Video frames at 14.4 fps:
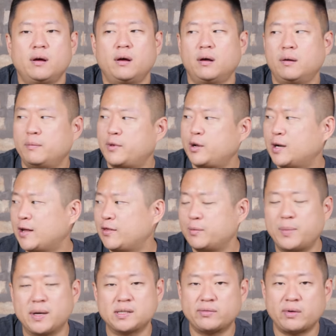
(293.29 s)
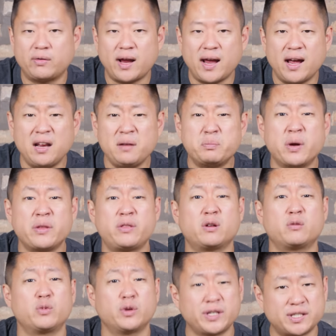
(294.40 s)
Um, they're not the best I've ever had, but
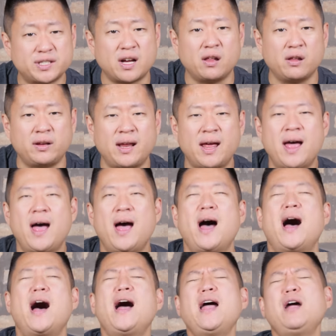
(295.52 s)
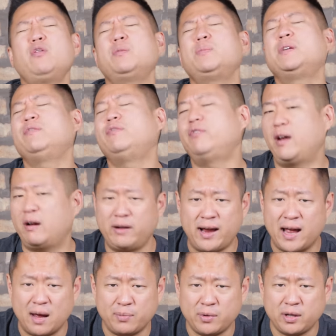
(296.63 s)
they're really solid. I would be very
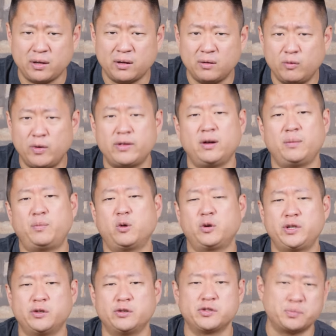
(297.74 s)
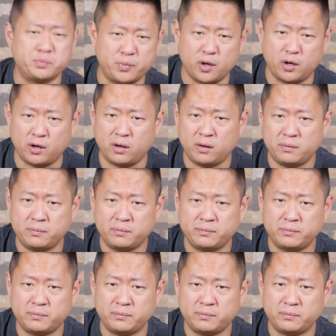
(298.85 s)
happy with a Portillo's burger.